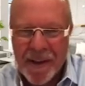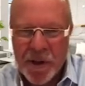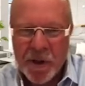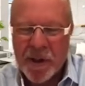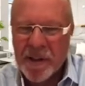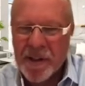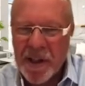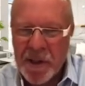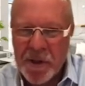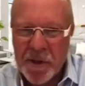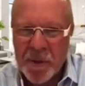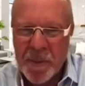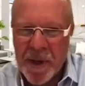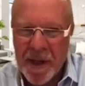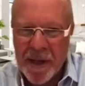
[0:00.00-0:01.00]
You
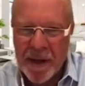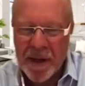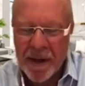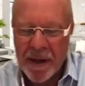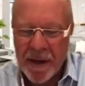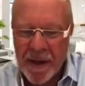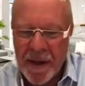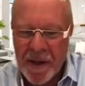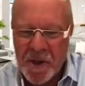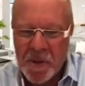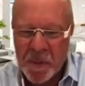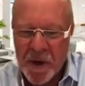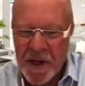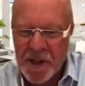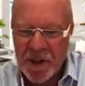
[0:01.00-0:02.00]
continue to be uh, an
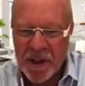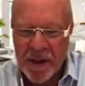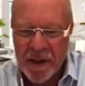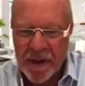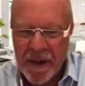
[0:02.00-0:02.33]
inspiration,